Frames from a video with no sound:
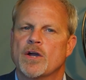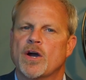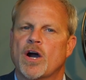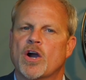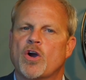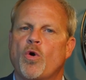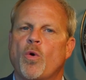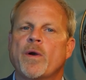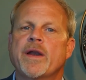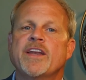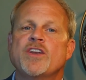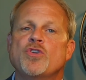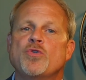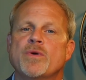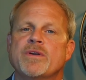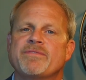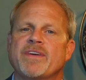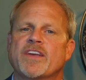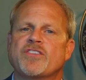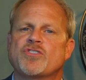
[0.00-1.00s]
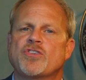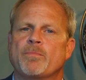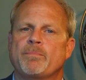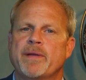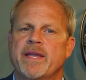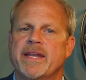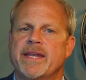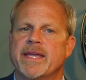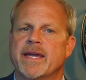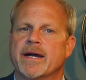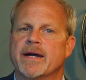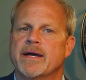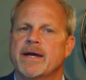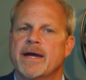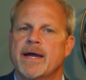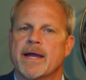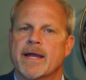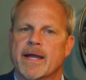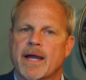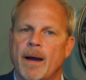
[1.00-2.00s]
According to Investopedia,
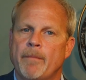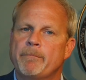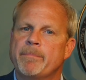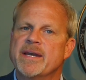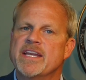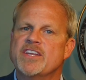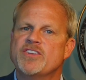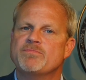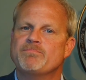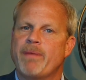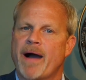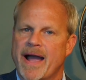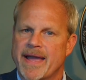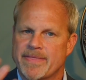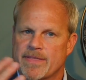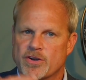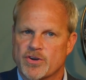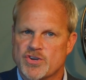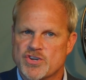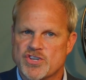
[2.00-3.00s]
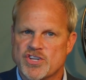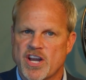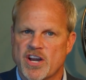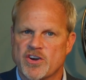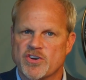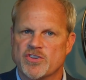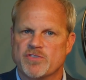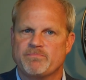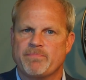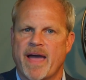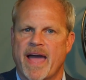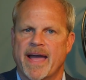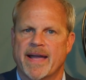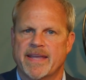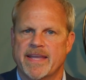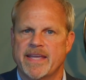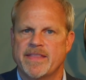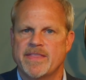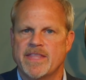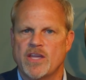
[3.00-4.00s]
companies buy their shares
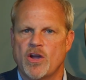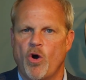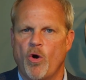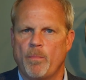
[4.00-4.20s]
back in the